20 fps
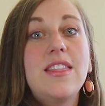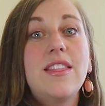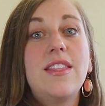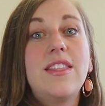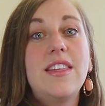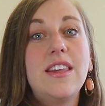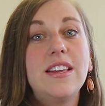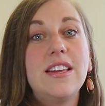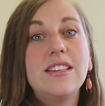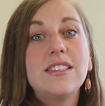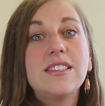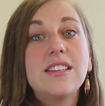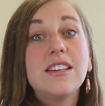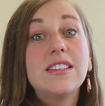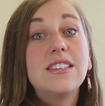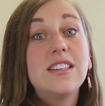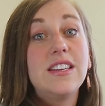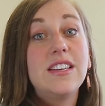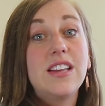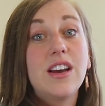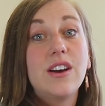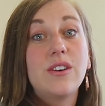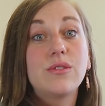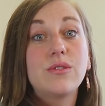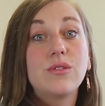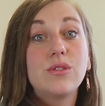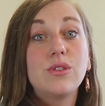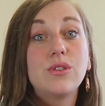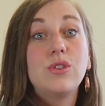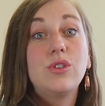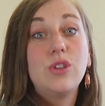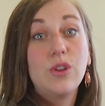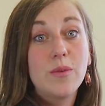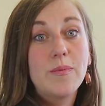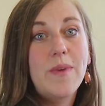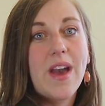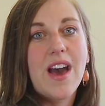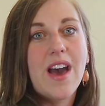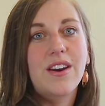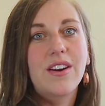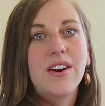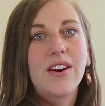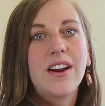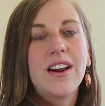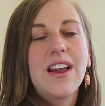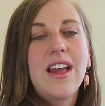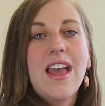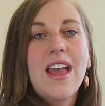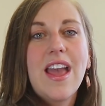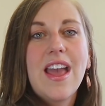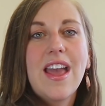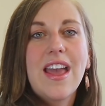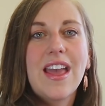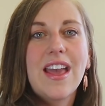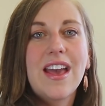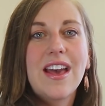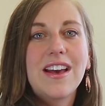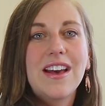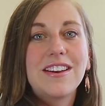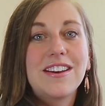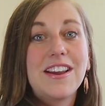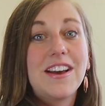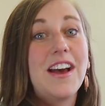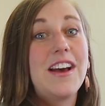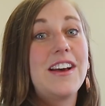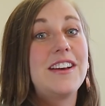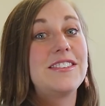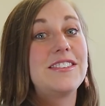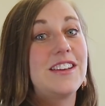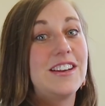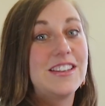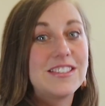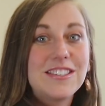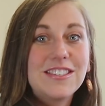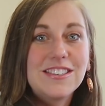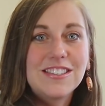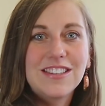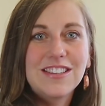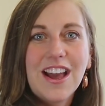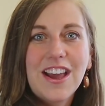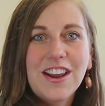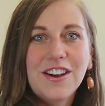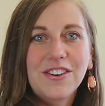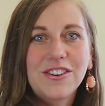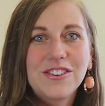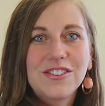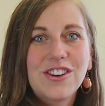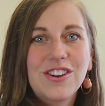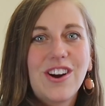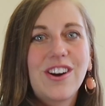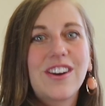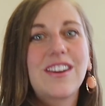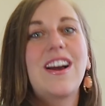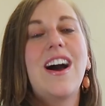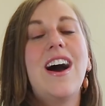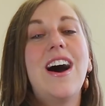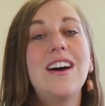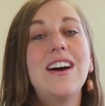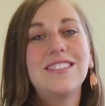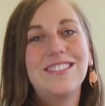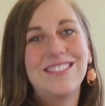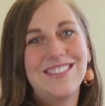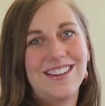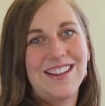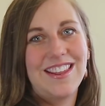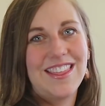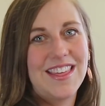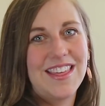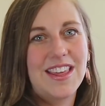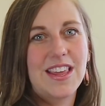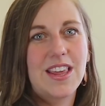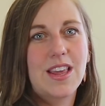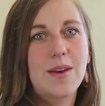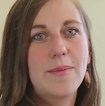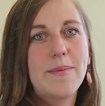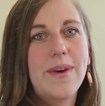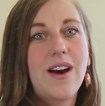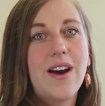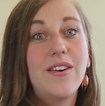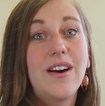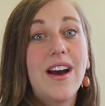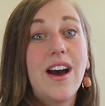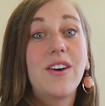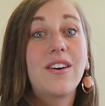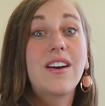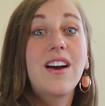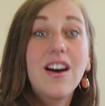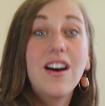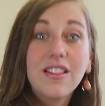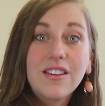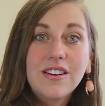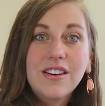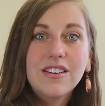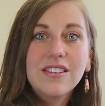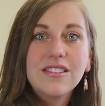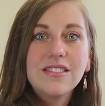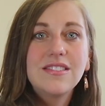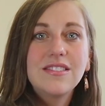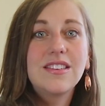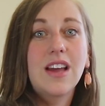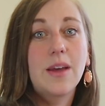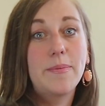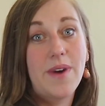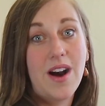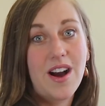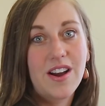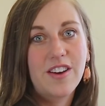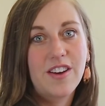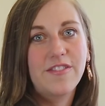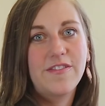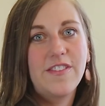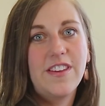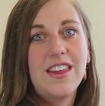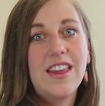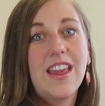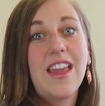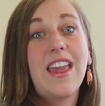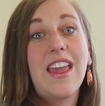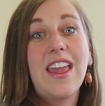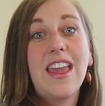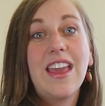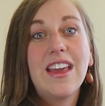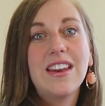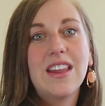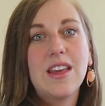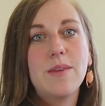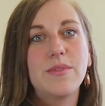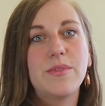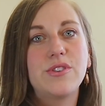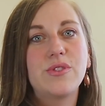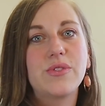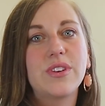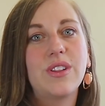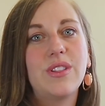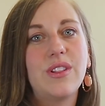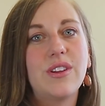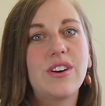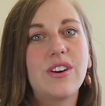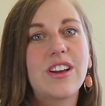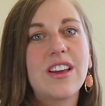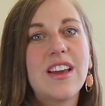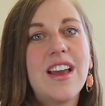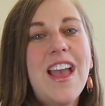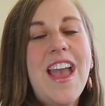These details do matter, and as us designers are constantly thinking about how color, typography, and imagery look